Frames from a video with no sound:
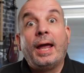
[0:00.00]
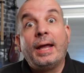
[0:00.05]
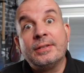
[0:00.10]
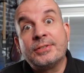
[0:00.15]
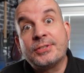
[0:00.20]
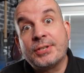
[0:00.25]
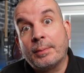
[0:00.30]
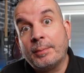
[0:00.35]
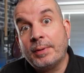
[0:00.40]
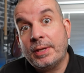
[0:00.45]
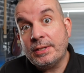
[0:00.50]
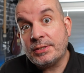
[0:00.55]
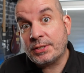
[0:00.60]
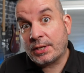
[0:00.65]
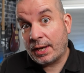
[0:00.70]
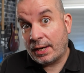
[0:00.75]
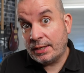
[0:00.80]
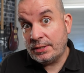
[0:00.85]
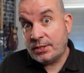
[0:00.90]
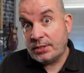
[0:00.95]
In some of these
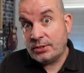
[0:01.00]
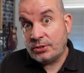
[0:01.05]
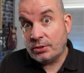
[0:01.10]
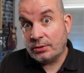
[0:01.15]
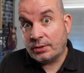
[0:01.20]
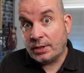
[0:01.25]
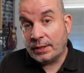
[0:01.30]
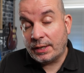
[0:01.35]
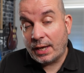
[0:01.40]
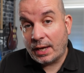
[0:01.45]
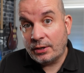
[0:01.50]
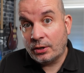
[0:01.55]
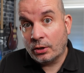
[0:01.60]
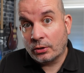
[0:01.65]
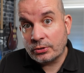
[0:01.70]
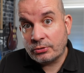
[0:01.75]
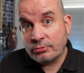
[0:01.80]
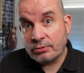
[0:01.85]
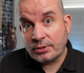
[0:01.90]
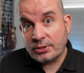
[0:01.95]
cases you can get
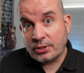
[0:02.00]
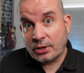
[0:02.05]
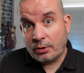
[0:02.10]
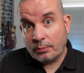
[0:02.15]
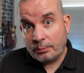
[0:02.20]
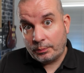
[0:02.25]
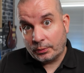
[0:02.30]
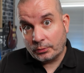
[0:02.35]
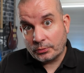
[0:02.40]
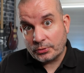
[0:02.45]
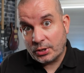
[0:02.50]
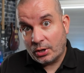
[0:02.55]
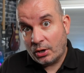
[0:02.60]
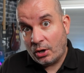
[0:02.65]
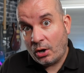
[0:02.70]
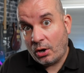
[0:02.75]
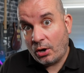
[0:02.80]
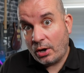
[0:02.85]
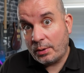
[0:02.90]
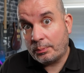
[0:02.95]
nicer examples at a
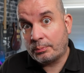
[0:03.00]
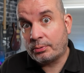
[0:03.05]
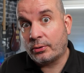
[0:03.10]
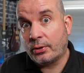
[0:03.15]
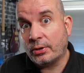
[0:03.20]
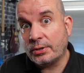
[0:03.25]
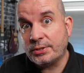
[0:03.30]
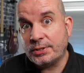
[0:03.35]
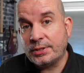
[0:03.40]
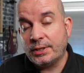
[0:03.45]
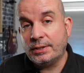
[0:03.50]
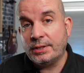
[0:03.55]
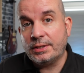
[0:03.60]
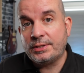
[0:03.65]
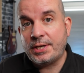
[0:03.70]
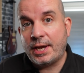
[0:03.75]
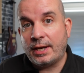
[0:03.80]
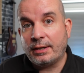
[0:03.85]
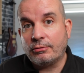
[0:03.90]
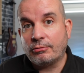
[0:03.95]
higher price than the
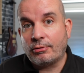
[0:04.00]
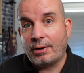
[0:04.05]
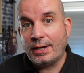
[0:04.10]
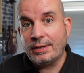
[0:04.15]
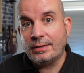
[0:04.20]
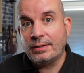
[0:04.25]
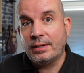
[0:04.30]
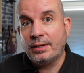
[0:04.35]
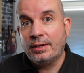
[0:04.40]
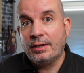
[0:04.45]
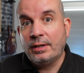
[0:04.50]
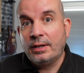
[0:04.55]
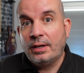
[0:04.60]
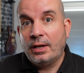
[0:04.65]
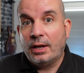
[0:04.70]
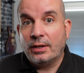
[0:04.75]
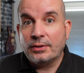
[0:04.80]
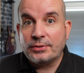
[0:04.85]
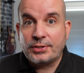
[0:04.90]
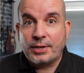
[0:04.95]
10 grand,
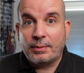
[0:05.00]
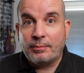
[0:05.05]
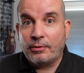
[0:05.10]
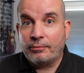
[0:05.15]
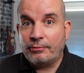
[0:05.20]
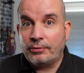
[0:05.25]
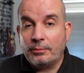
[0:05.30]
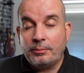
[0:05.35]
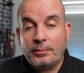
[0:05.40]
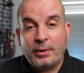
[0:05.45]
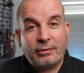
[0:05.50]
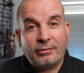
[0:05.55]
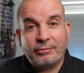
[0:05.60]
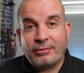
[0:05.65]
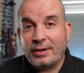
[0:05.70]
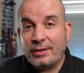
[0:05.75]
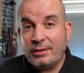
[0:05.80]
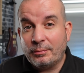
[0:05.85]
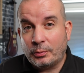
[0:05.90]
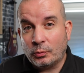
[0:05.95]
and some of them they're
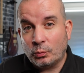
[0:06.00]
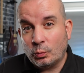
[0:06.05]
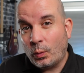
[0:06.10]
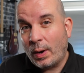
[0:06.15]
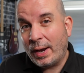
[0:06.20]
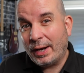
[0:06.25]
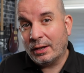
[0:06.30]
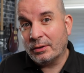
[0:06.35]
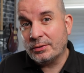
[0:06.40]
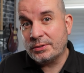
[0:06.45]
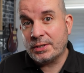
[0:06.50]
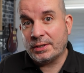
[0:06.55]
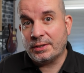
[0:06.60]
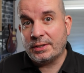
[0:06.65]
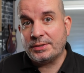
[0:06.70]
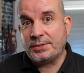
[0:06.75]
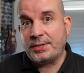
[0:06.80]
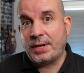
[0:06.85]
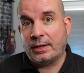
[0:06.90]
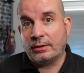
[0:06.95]
available well under
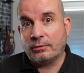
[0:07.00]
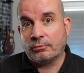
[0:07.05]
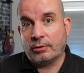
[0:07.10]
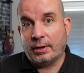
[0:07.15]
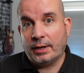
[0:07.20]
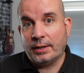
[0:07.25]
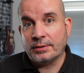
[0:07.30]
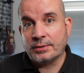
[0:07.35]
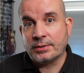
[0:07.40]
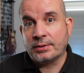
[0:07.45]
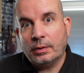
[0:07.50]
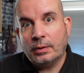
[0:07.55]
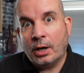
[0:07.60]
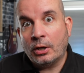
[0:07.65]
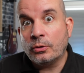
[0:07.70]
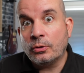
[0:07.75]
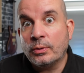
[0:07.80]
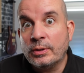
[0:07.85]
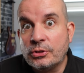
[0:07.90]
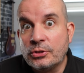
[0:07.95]
the 10 grand. I
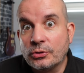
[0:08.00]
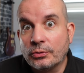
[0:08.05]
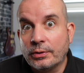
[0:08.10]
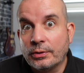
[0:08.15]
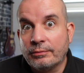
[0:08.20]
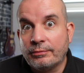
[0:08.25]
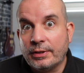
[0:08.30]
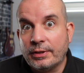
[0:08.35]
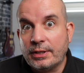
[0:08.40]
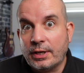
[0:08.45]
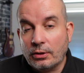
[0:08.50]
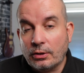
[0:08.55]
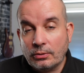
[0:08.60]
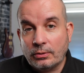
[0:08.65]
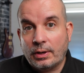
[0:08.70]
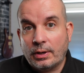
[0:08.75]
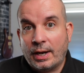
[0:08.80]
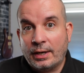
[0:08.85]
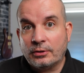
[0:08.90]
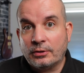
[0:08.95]
hope you enjoy the video,
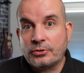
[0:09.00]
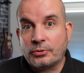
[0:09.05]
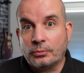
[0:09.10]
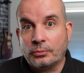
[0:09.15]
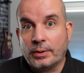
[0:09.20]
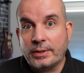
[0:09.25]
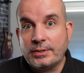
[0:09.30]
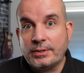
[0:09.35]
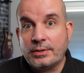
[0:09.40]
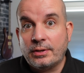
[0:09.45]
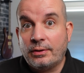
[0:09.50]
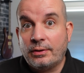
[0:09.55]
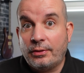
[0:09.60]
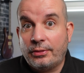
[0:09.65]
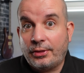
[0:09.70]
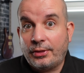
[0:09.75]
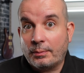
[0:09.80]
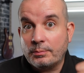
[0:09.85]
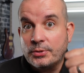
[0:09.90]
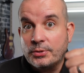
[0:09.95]
and as always,
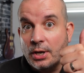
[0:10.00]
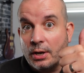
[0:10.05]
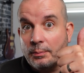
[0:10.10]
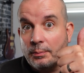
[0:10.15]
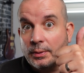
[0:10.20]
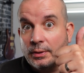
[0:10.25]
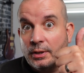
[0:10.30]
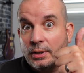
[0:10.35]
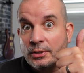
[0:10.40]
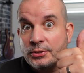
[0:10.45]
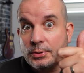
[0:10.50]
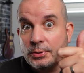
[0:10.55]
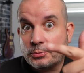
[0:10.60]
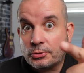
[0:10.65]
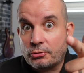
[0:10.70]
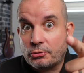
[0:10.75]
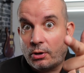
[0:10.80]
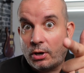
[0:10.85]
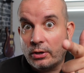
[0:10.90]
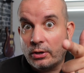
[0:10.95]
thumbs up and
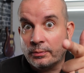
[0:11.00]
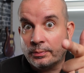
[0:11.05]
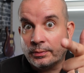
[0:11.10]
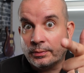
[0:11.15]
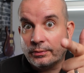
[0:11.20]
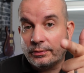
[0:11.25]
subscribe.